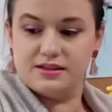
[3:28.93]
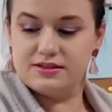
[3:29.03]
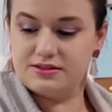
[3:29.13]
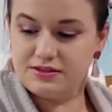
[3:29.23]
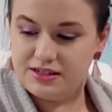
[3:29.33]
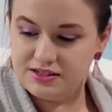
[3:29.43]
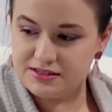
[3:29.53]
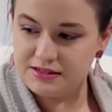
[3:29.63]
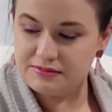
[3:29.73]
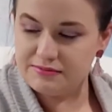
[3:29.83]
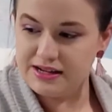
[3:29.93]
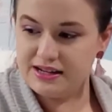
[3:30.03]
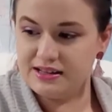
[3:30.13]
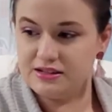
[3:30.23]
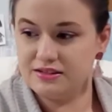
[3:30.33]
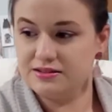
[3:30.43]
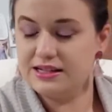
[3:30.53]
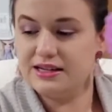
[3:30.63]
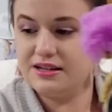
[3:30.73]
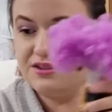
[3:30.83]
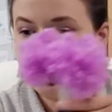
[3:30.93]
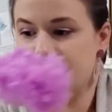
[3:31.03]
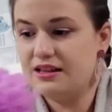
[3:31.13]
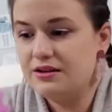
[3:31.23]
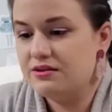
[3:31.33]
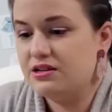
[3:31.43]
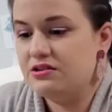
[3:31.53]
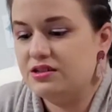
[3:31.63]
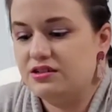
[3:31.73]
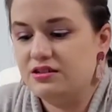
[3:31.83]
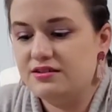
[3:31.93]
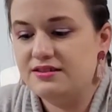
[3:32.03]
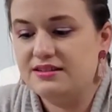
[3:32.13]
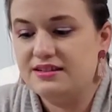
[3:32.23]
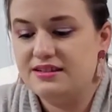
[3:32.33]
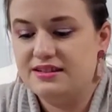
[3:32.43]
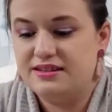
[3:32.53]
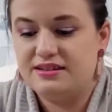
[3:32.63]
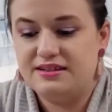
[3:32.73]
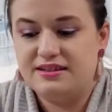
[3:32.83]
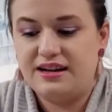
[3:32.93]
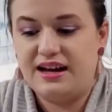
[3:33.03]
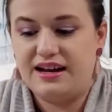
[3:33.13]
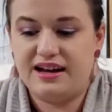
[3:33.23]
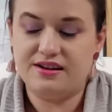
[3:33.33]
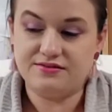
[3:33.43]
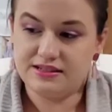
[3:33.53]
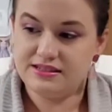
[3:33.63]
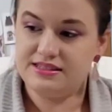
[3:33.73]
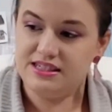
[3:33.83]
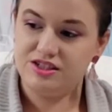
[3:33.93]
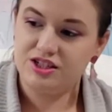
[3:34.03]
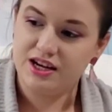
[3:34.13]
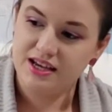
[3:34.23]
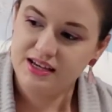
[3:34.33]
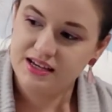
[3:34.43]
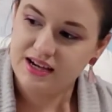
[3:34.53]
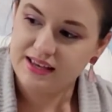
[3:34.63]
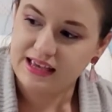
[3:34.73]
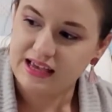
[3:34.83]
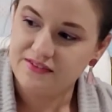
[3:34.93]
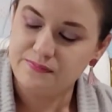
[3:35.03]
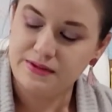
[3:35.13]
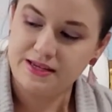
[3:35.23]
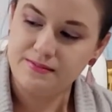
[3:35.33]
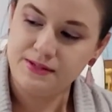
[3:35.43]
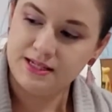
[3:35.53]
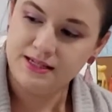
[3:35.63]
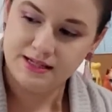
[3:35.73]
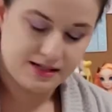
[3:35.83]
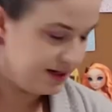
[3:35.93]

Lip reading: So here's some of my other LOL girls. I have DJ, I have Baby.